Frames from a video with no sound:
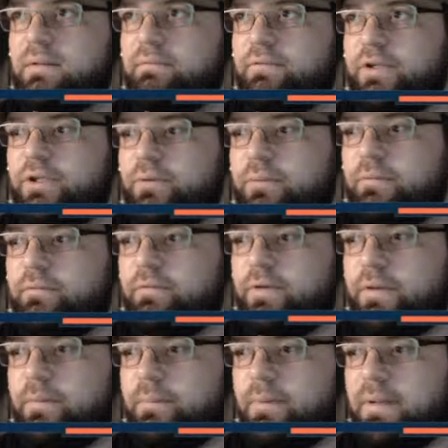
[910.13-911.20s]
for
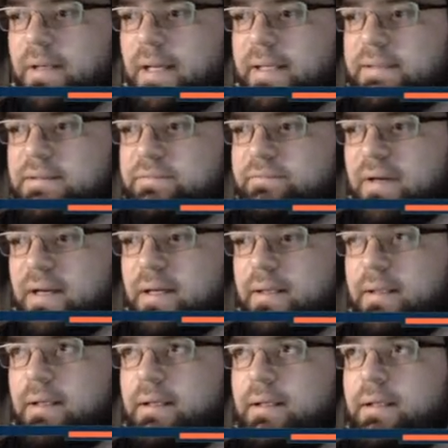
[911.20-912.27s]
you nice,
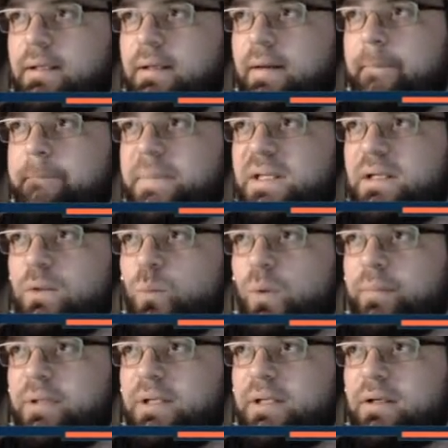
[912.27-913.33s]
fine men and
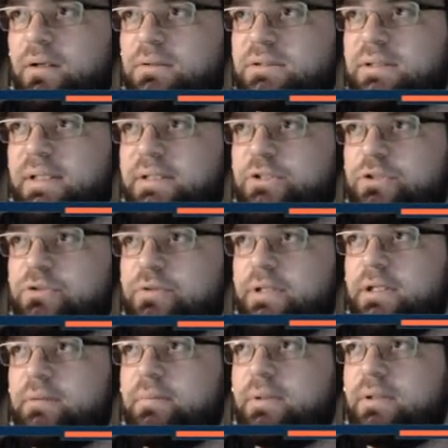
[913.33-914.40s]
women here on tonight's
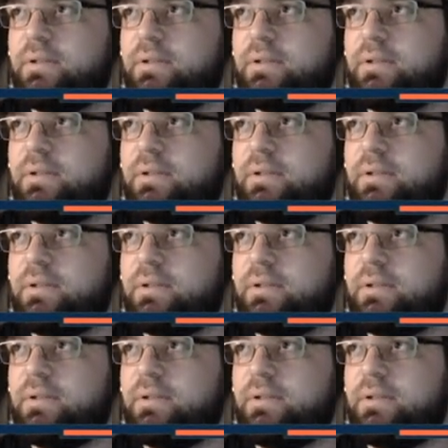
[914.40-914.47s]
stream.